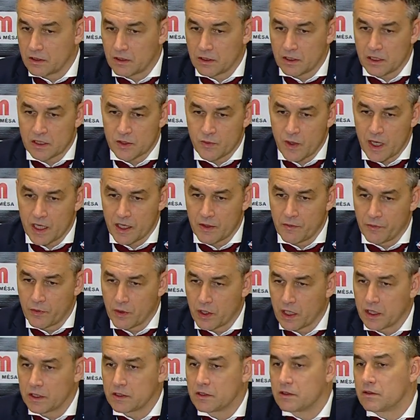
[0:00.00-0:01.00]
is waiting
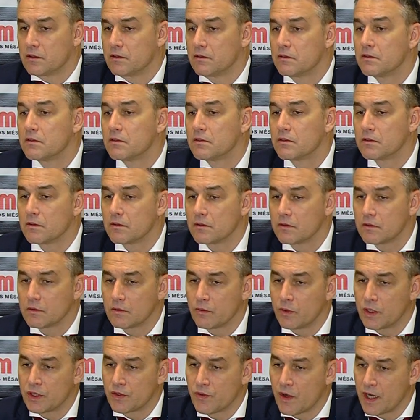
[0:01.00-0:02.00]
for us.
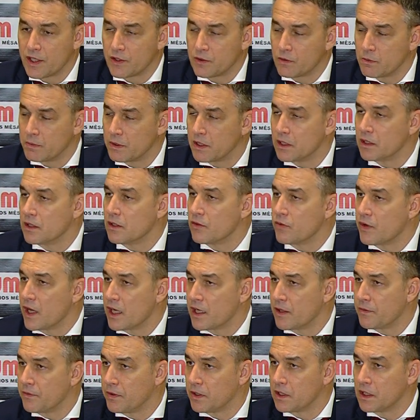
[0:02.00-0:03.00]
We try to be
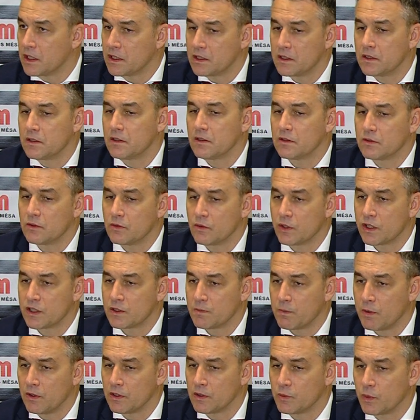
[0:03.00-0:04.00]
ready for that, to
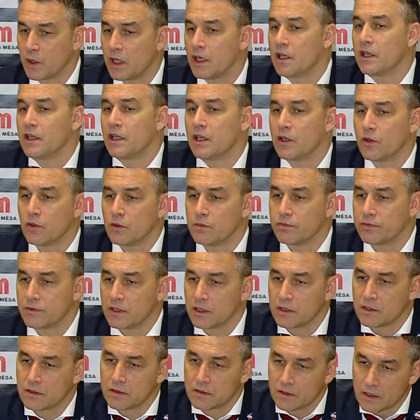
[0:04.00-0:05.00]
respond well, and I hope
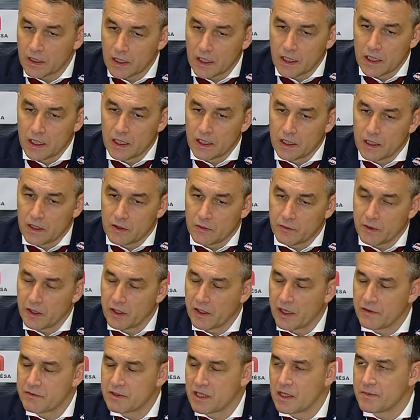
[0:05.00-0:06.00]
that
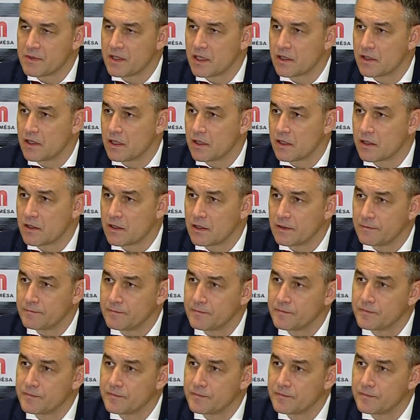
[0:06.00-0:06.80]
we'll have some success.